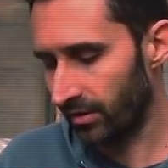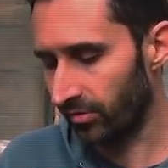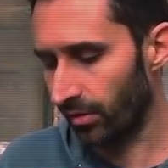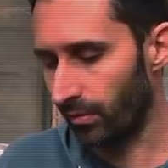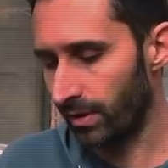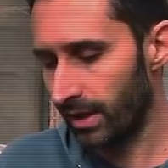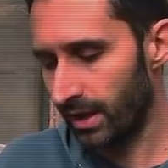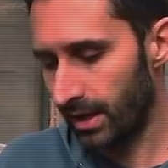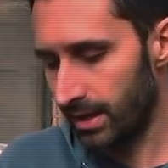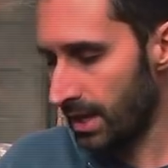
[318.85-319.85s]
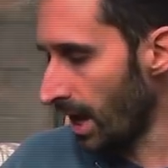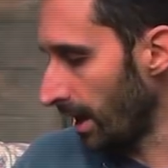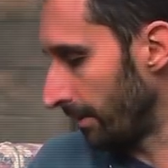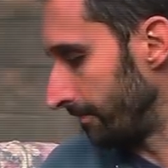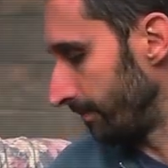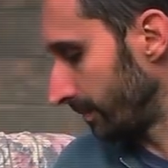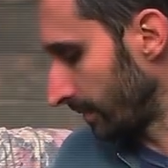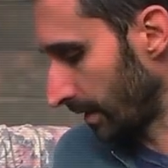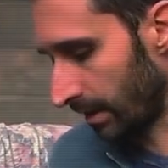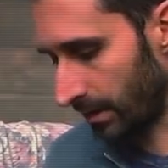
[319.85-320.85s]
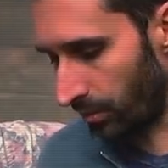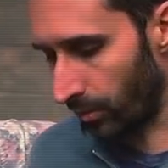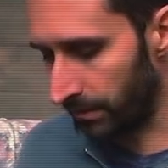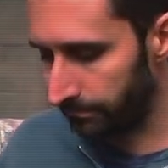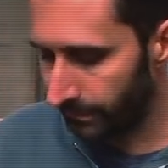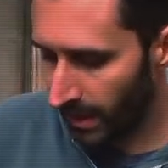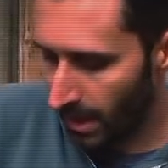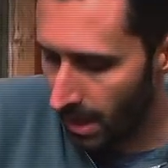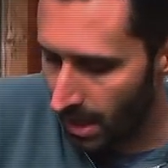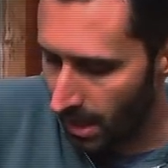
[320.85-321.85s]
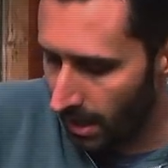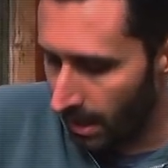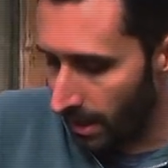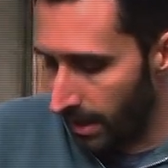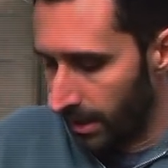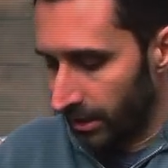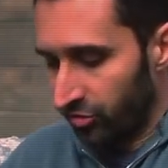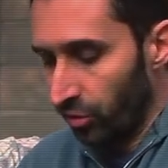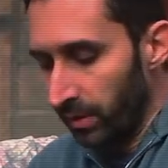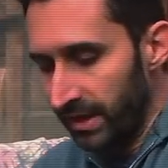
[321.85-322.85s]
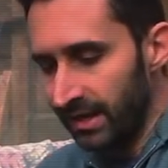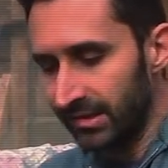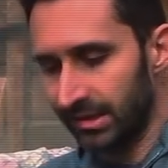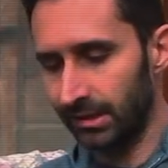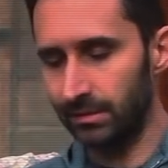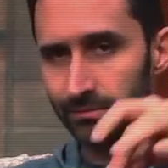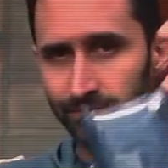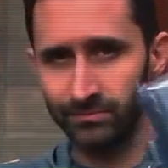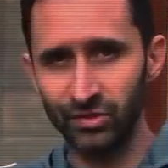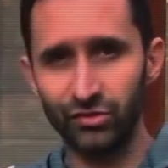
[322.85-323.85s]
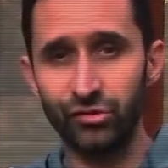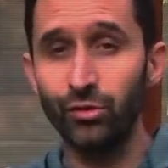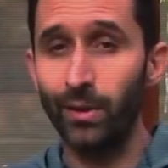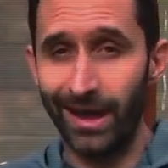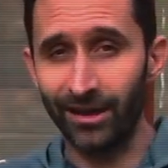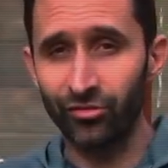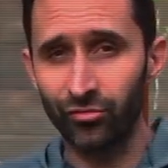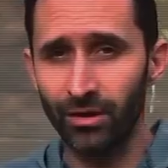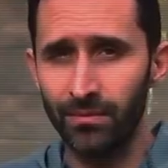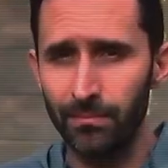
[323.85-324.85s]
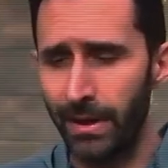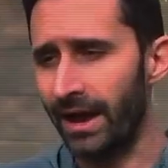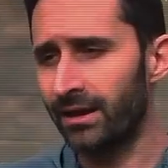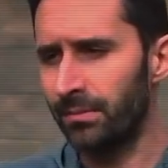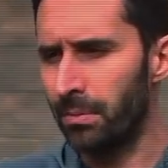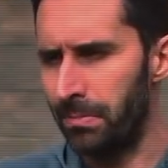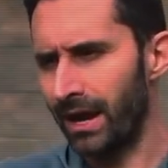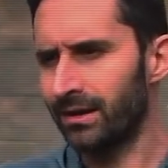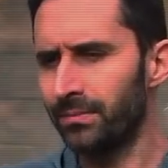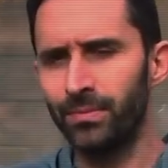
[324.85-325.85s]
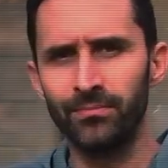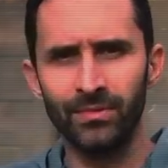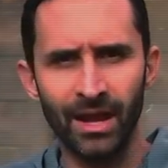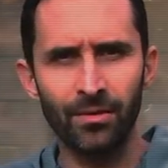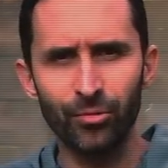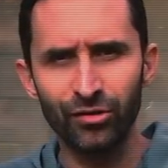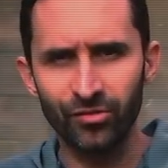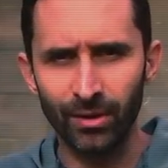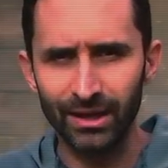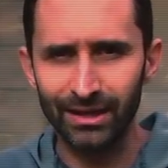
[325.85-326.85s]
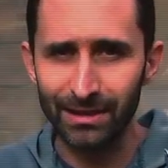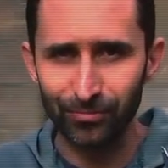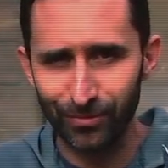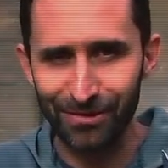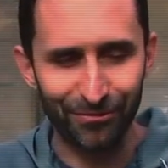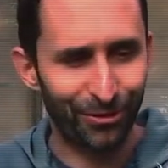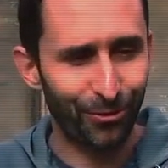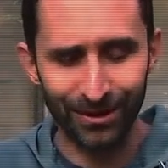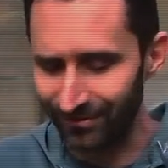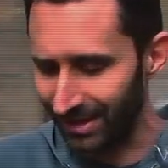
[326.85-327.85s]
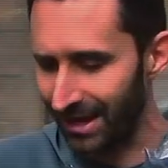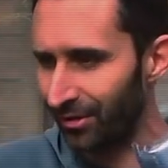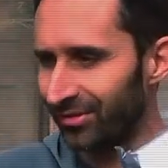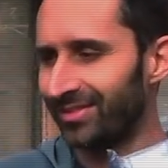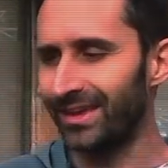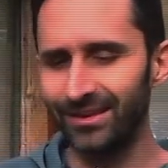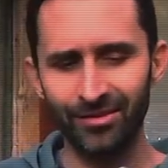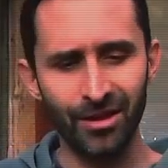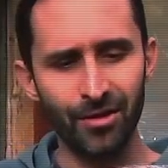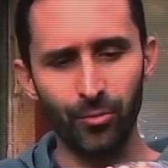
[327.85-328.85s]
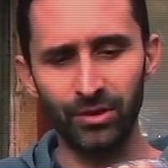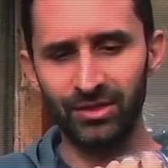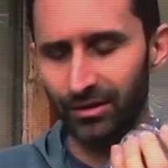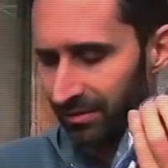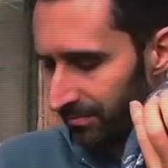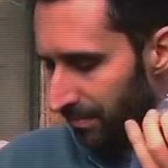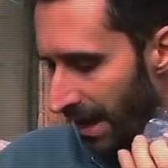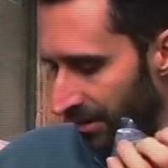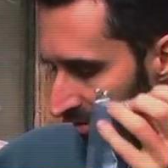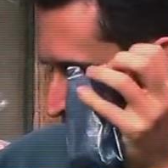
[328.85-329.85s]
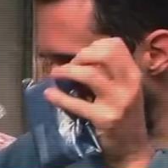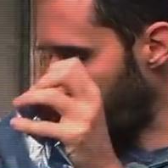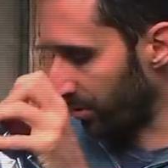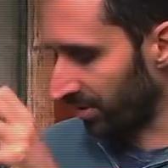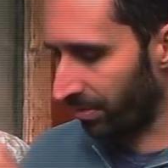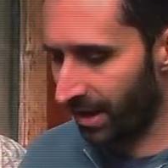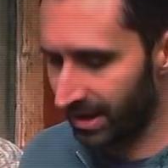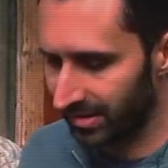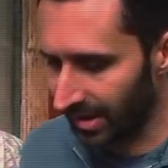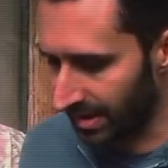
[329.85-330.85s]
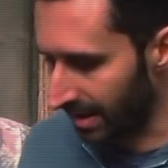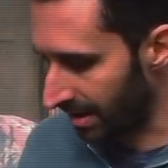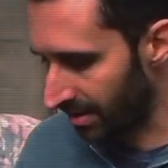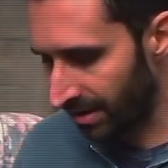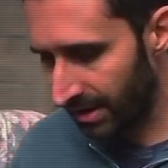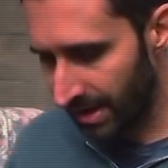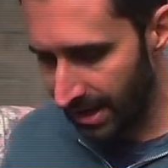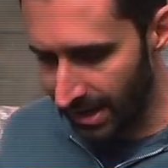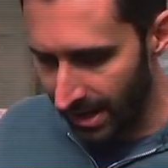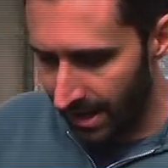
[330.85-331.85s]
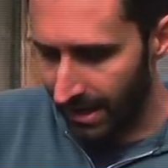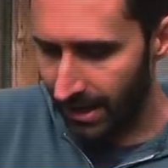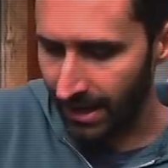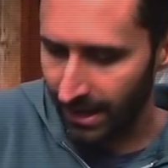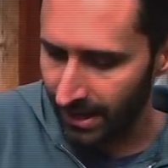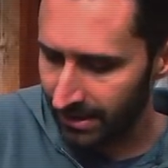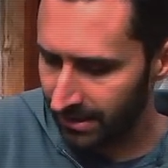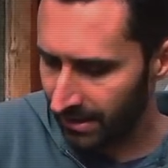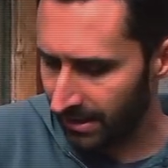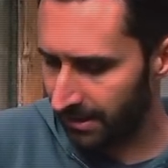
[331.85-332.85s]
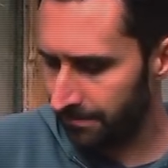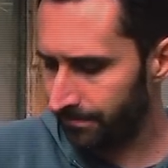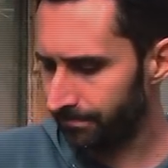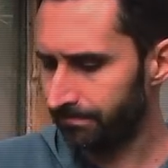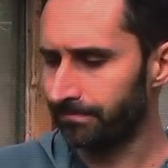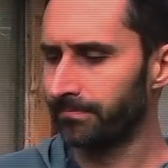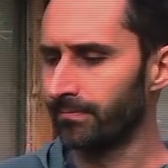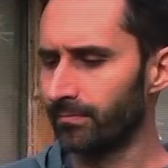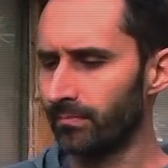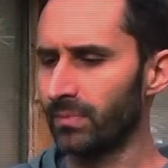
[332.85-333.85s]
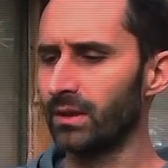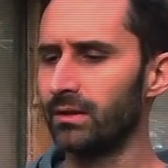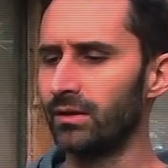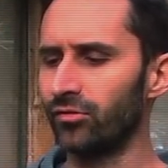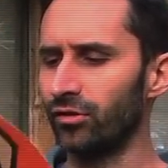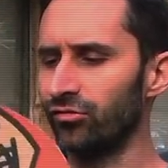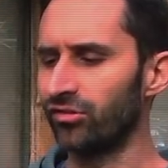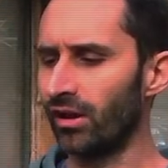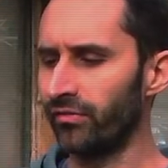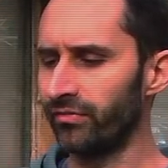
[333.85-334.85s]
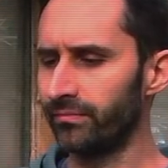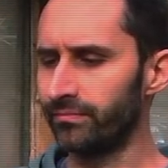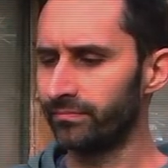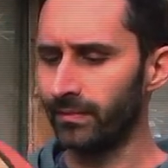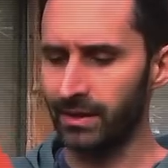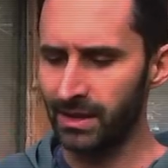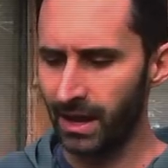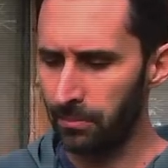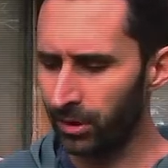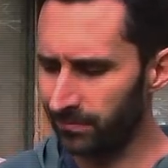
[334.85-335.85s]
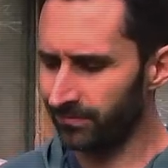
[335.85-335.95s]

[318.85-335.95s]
So yay, got one. Got two of these, two extra backup backup cameras so I can keep recording videos and things with their batteries and power supplies in there. And uh, a little shelf. I put